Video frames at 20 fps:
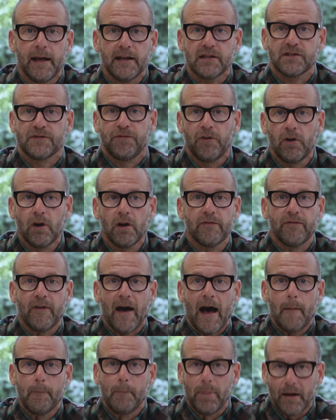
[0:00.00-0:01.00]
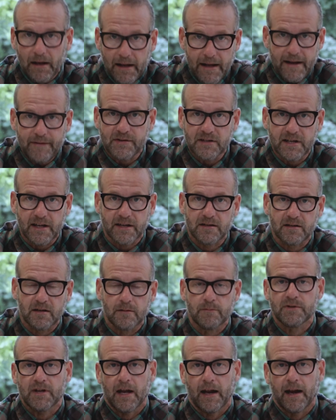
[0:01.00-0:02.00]
It's full of our belief
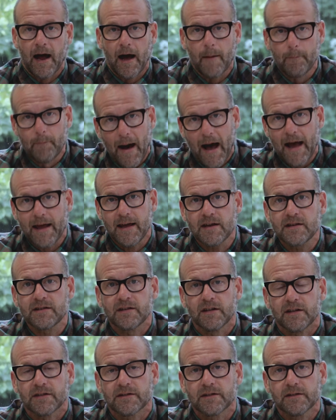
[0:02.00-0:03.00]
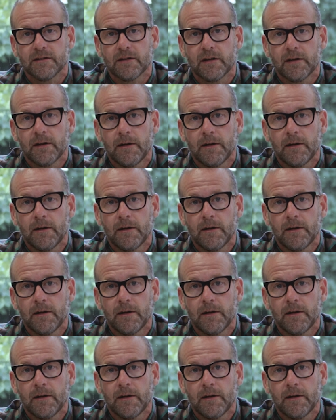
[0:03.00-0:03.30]
systems and our biases.